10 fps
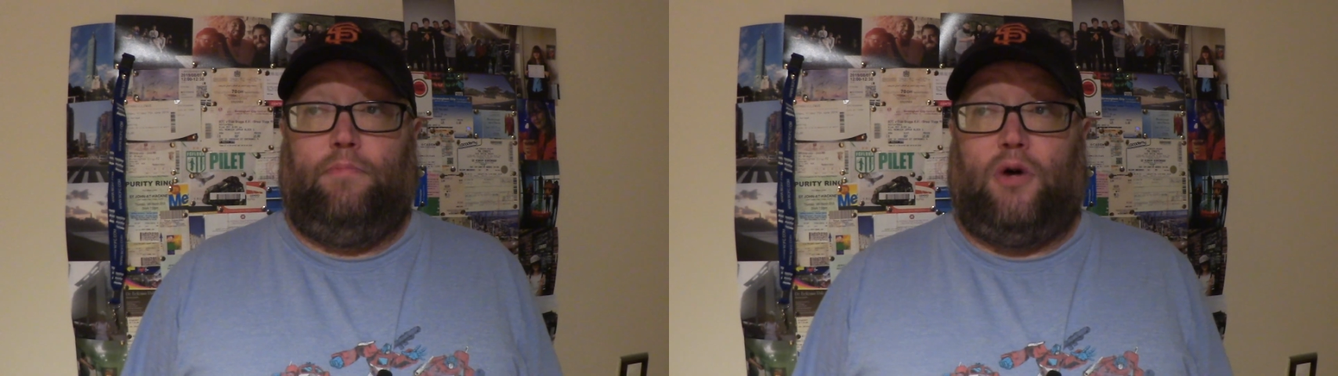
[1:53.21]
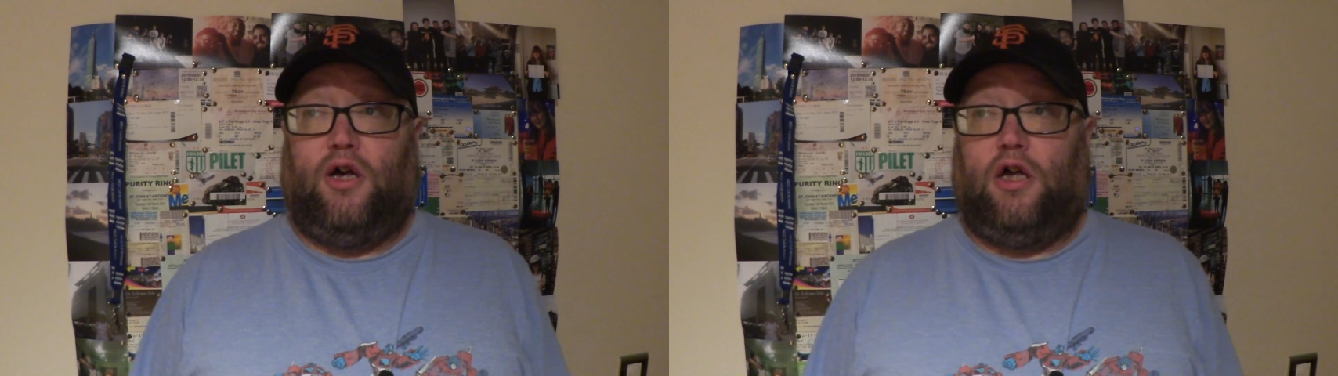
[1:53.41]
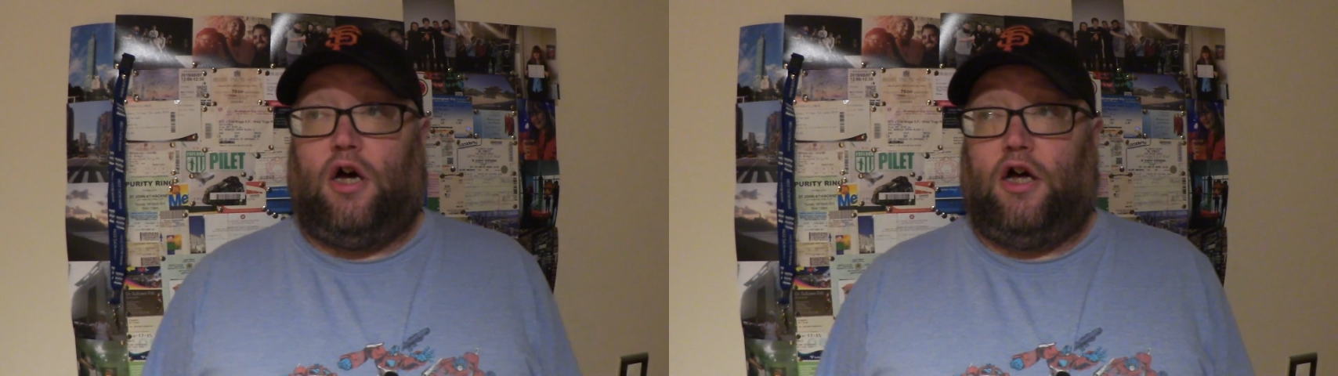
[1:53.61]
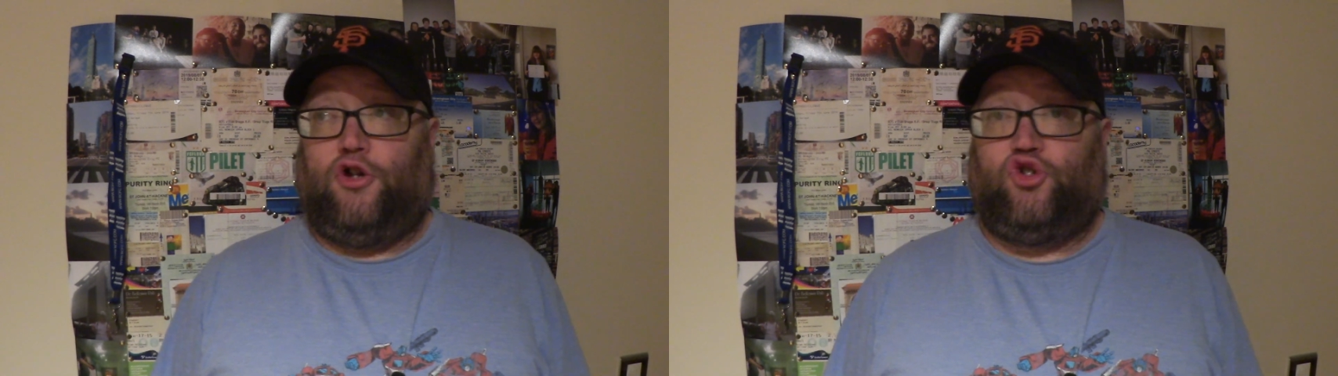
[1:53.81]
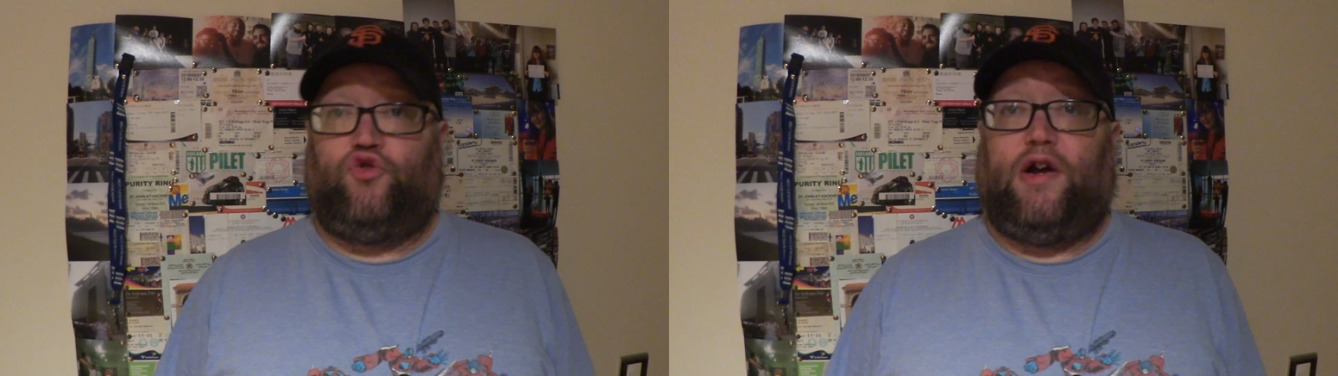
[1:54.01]
by
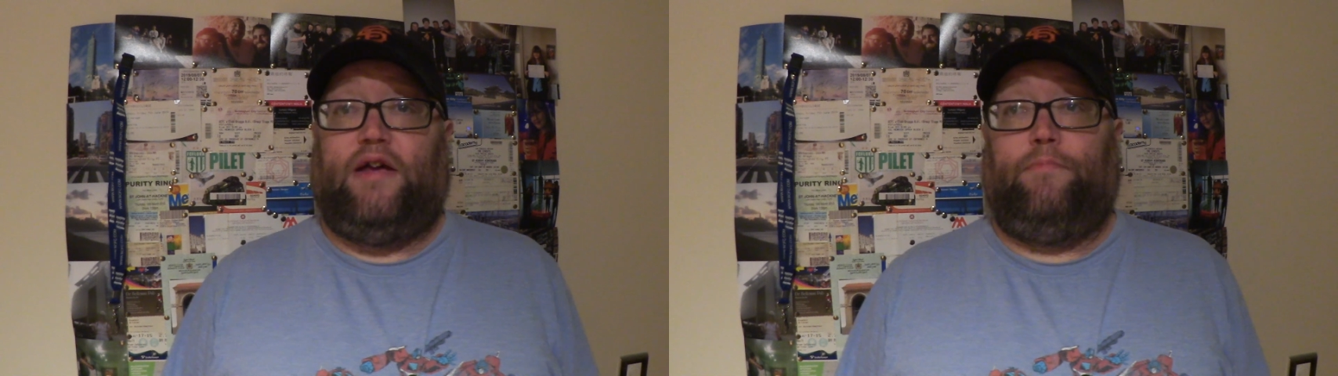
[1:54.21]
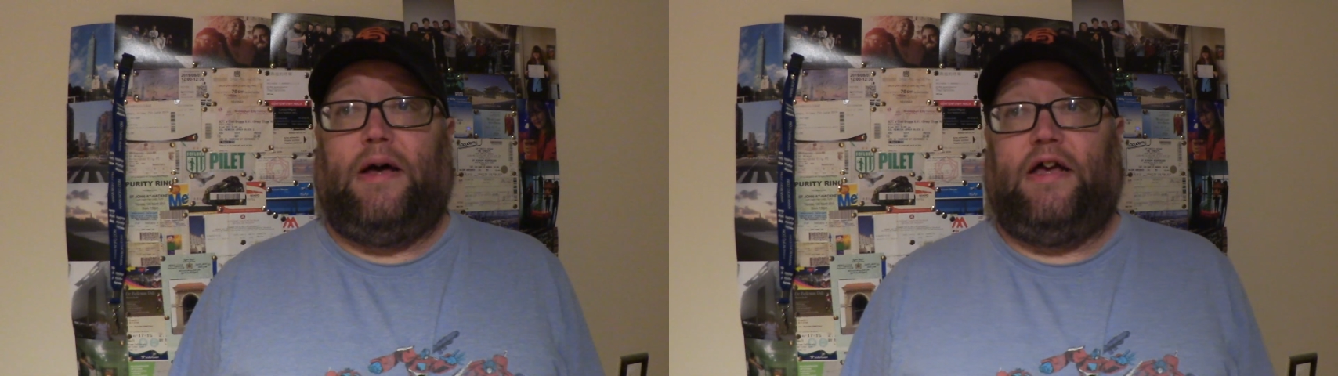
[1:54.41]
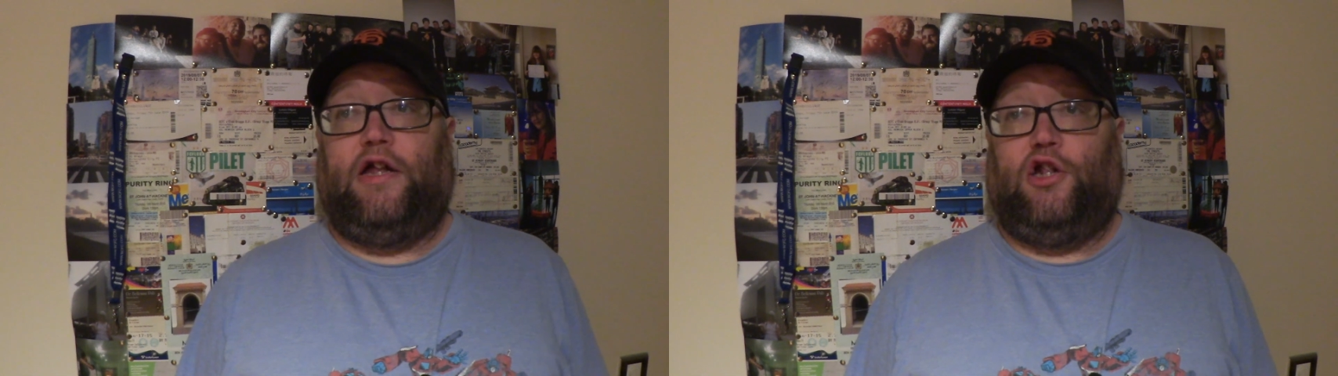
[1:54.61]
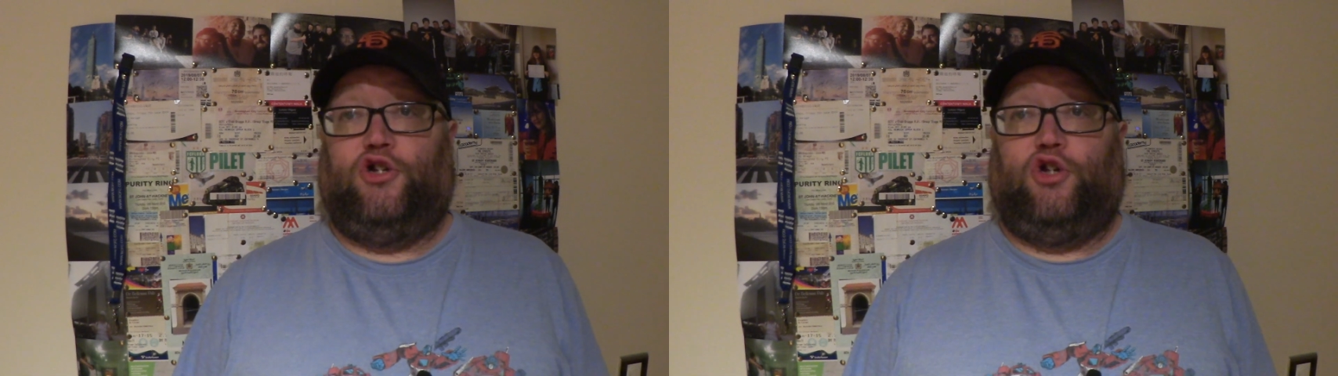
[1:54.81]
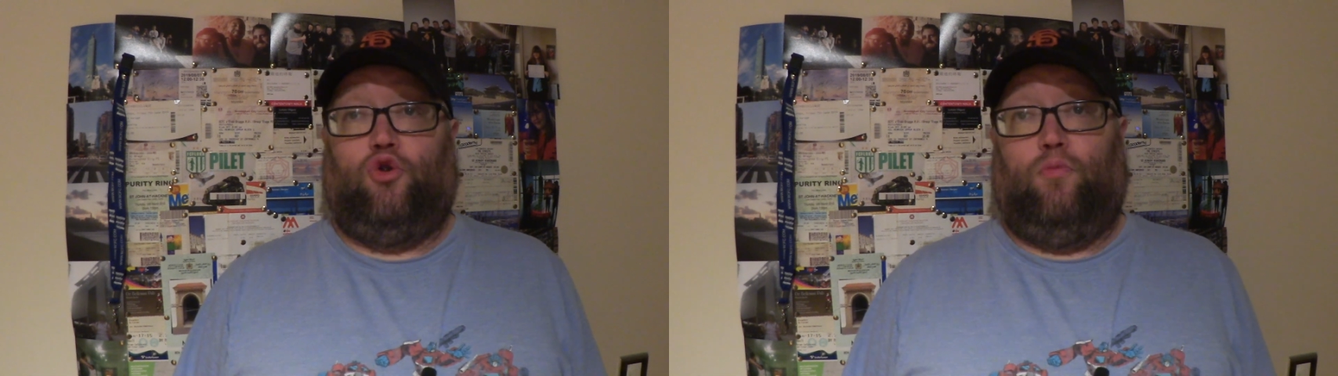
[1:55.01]
an Australian bank in
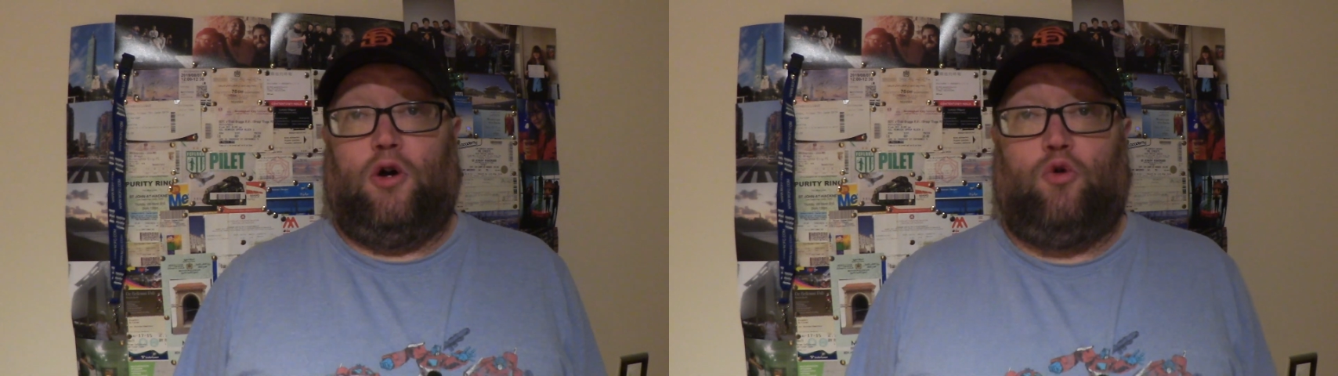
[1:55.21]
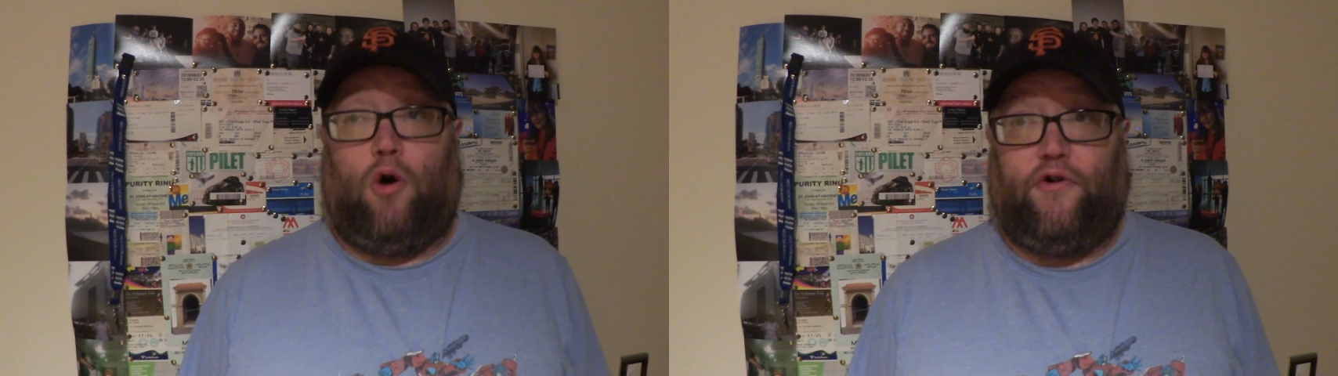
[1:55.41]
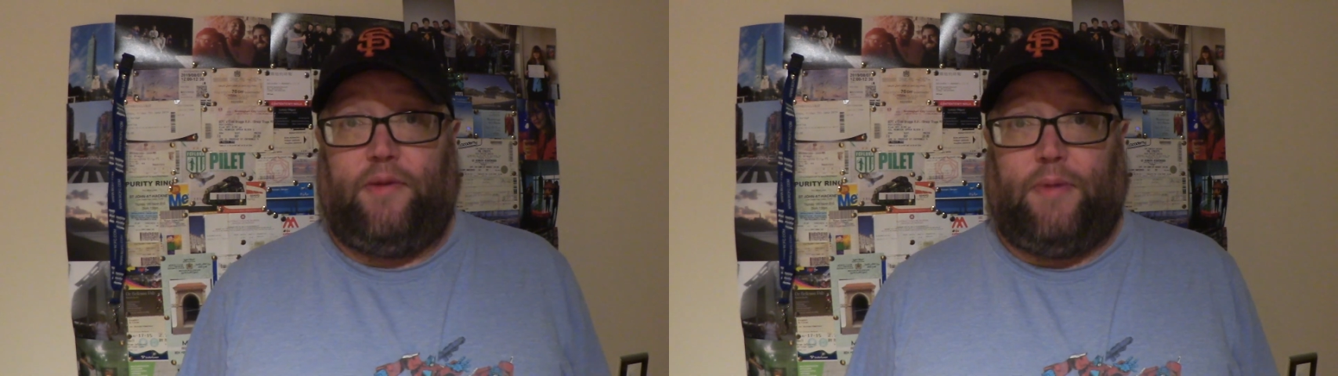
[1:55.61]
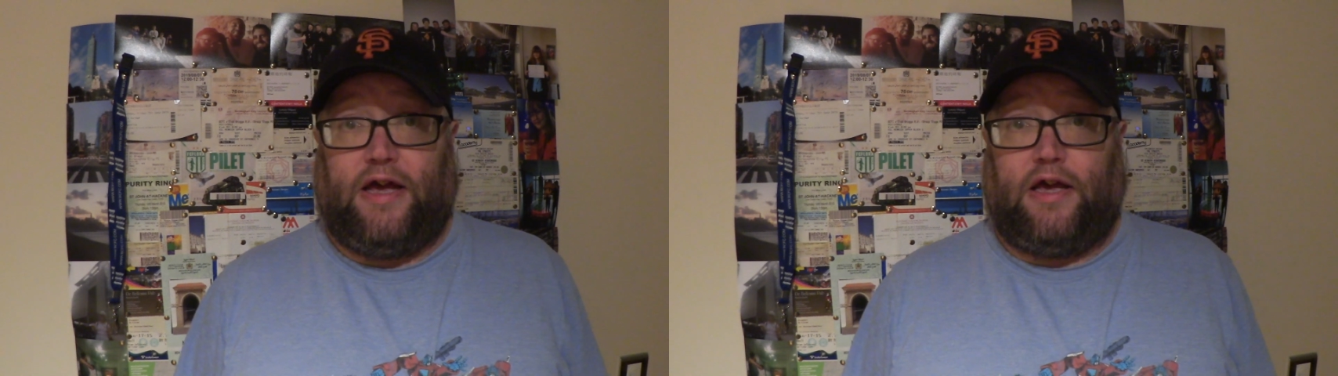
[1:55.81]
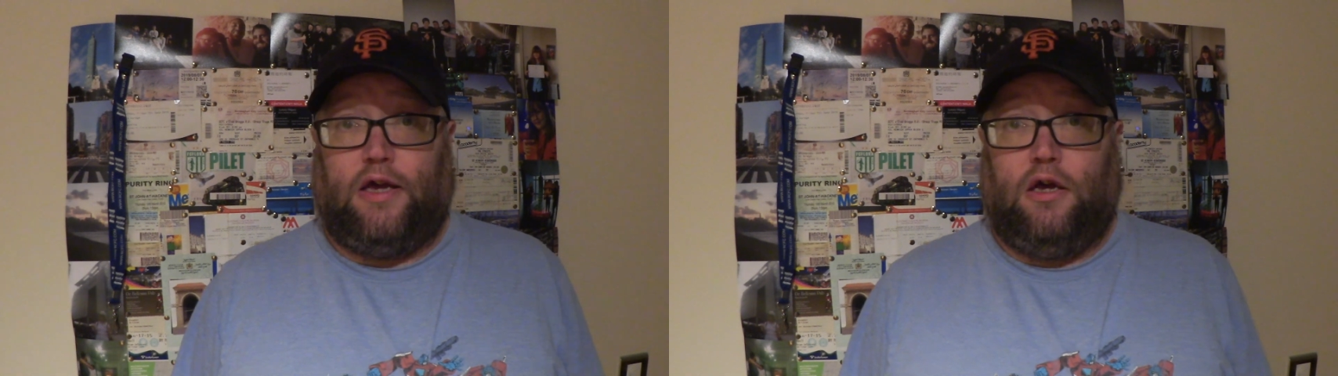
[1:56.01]
London called Macquarie
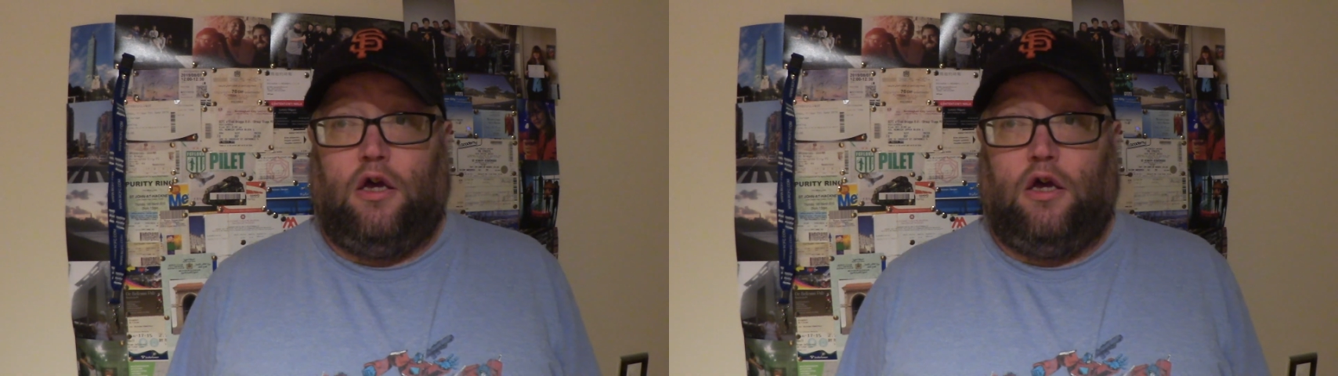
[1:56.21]
Bank.